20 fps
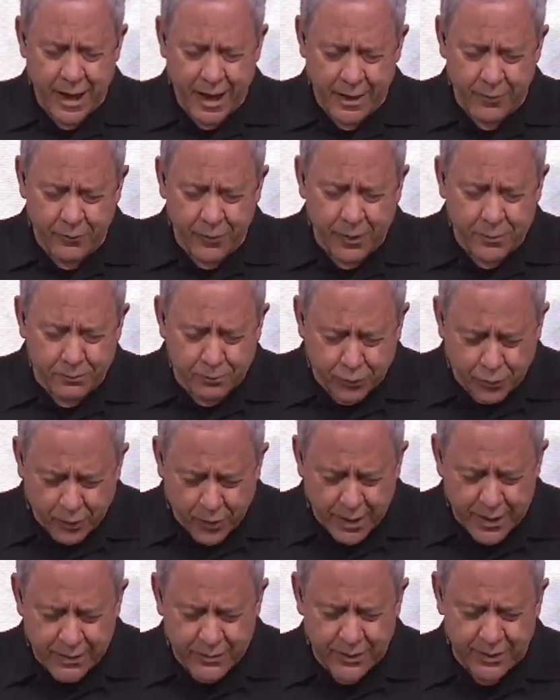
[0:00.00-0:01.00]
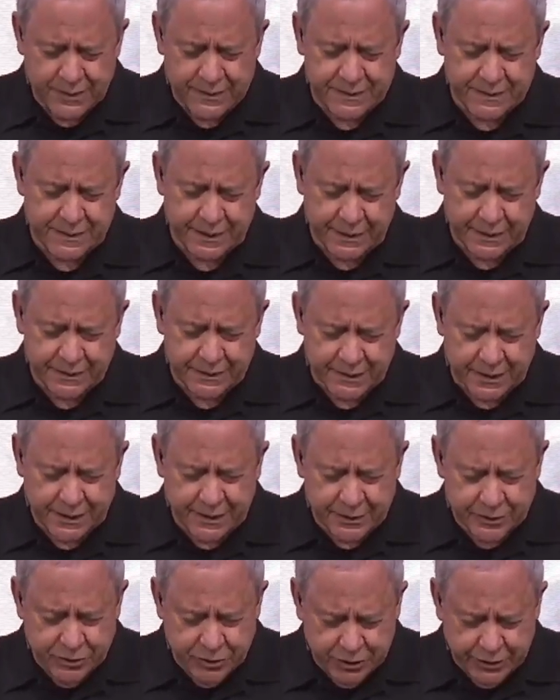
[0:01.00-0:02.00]
And we pray these things
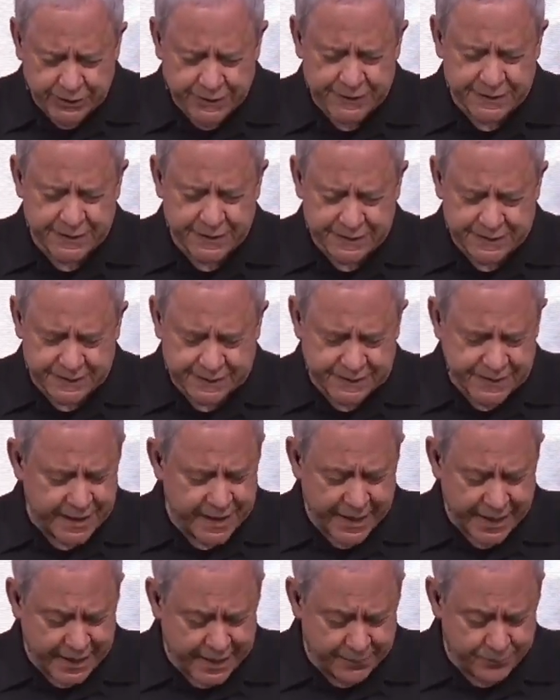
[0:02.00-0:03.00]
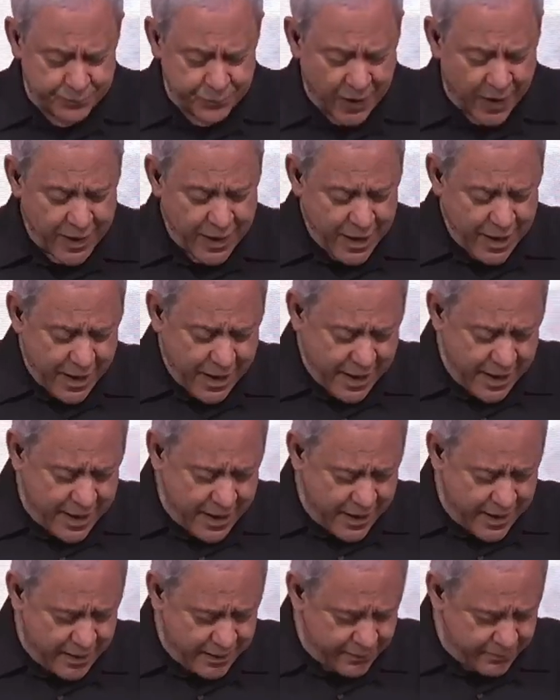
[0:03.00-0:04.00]
in Jesus' name.
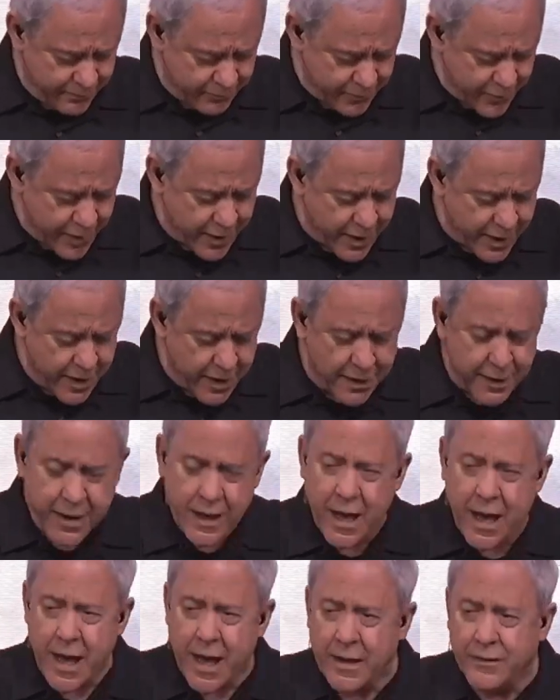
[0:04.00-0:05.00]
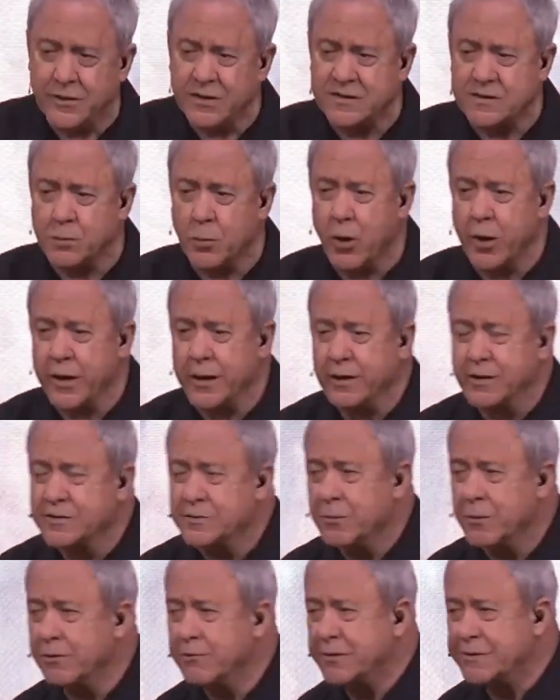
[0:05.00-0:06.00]
Amen. Hey, this morning
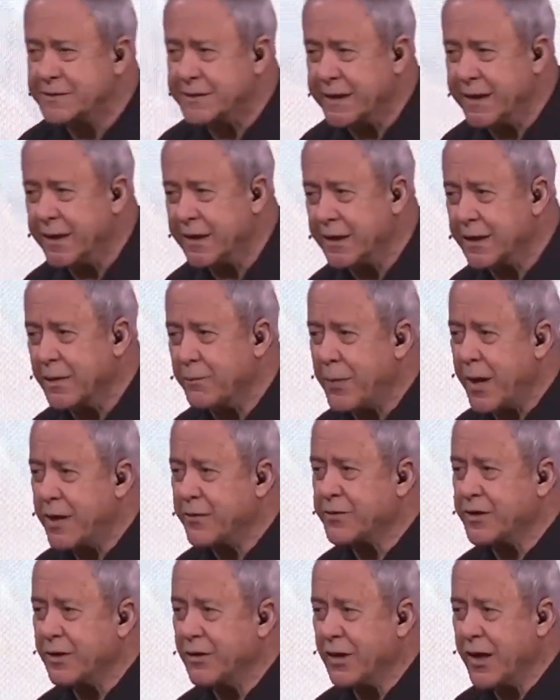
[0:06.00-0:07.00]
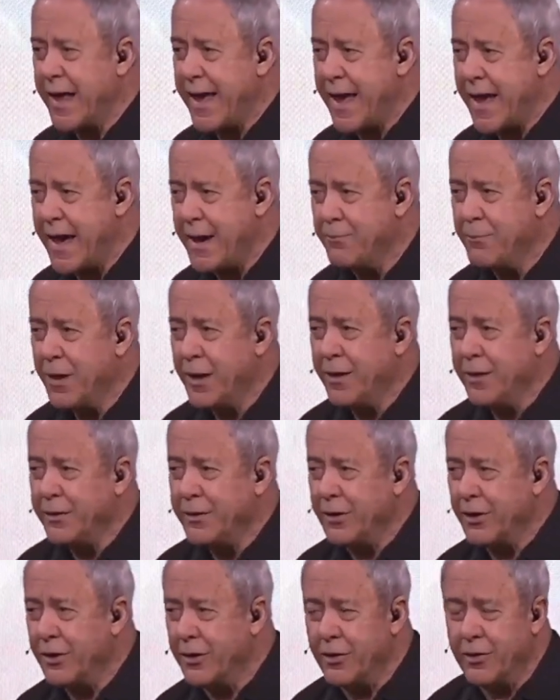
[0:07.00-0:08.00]
as we were singing about the Lamb,
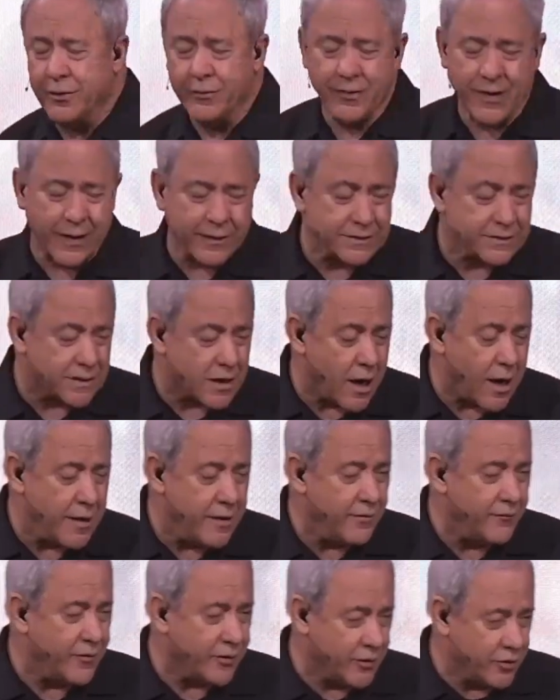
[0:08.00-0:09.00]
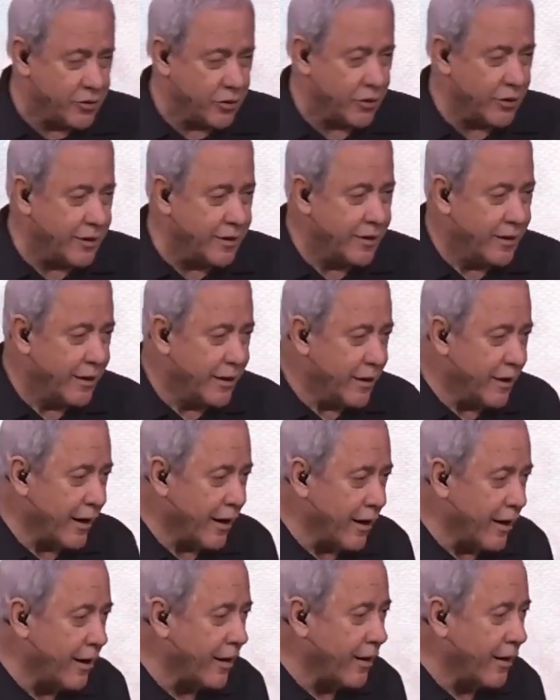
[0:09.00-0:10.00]
you know, that's kind of a good
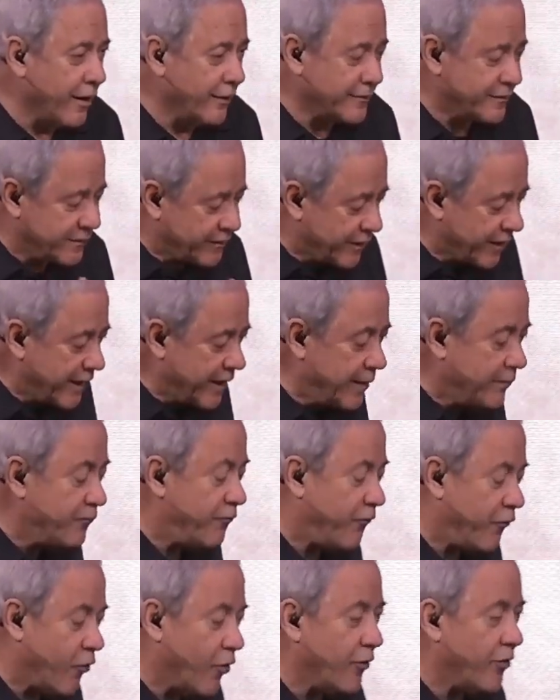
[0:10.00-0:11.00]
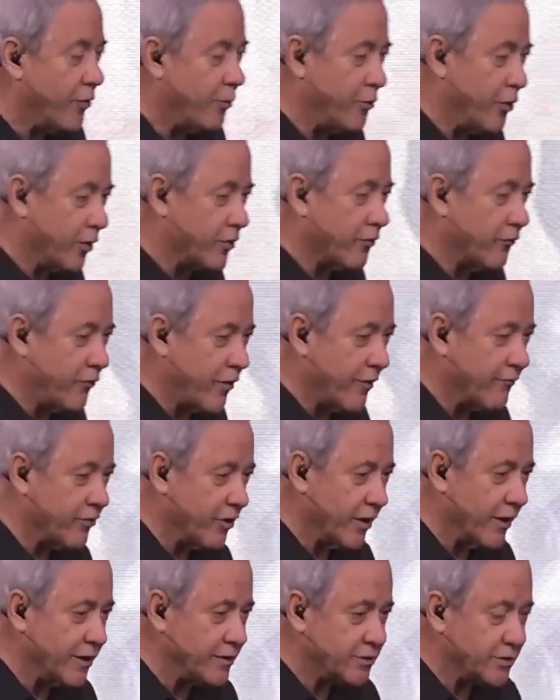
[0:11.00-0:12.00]
theme for the book of
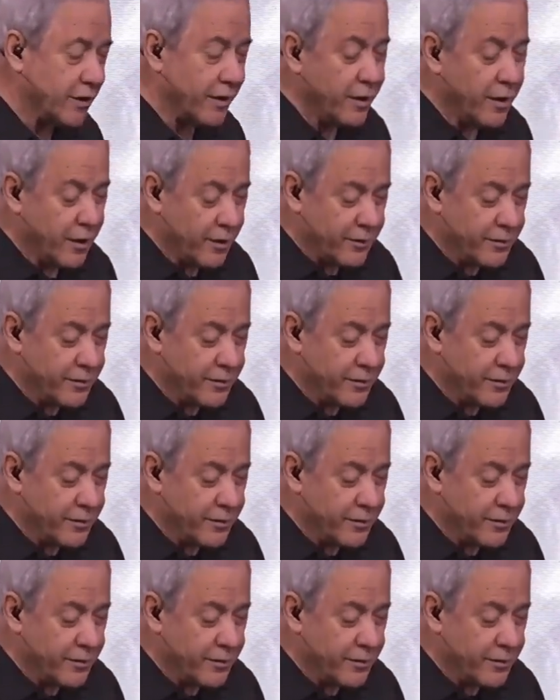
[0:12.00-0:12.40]
Revelation.